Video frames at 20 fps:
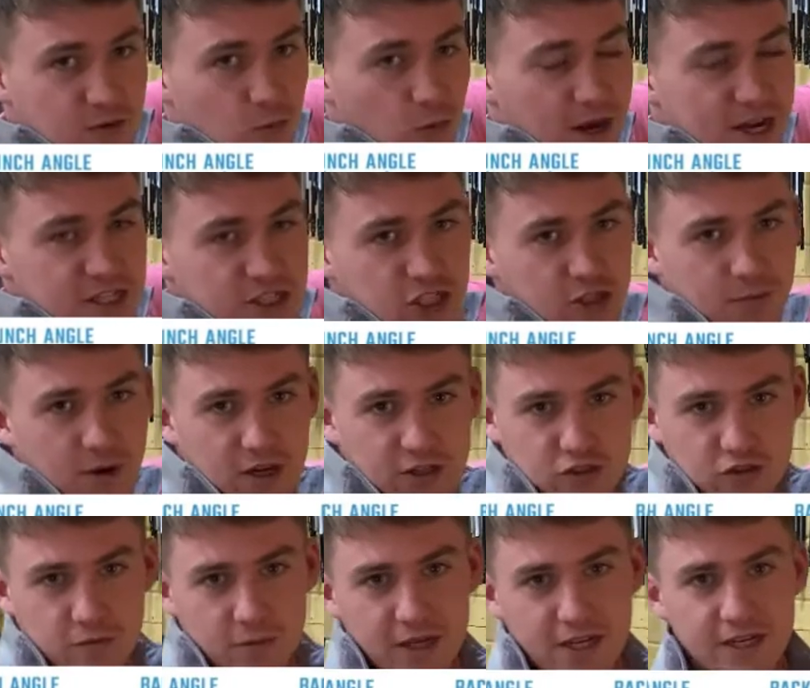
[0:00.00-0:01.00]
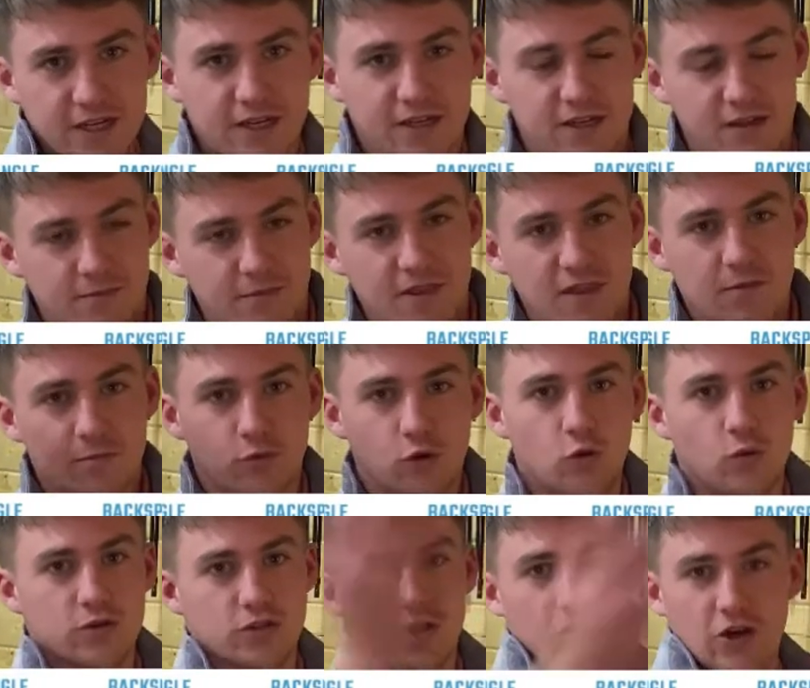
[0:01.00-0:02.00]
way too much for me, meant the ball
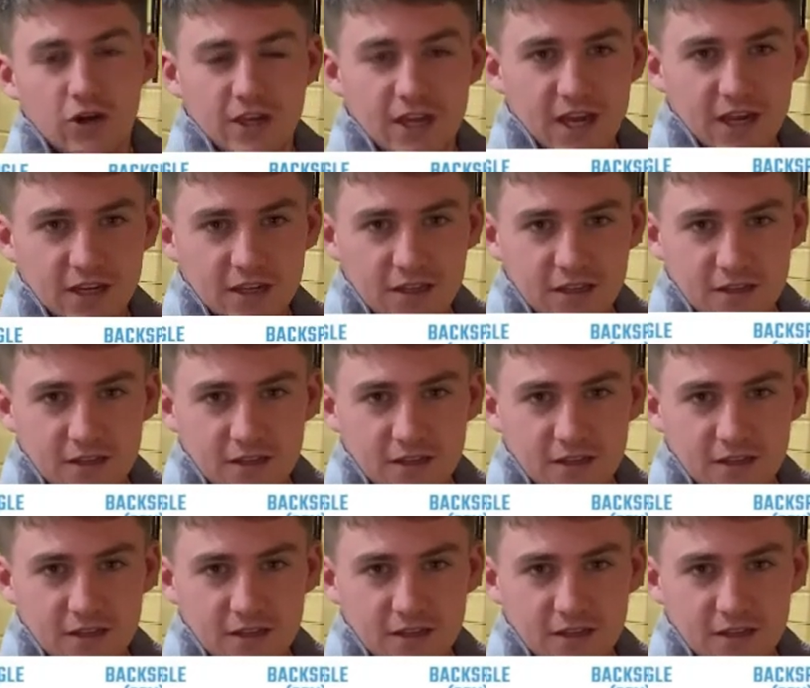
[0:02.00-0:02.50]
was hooking.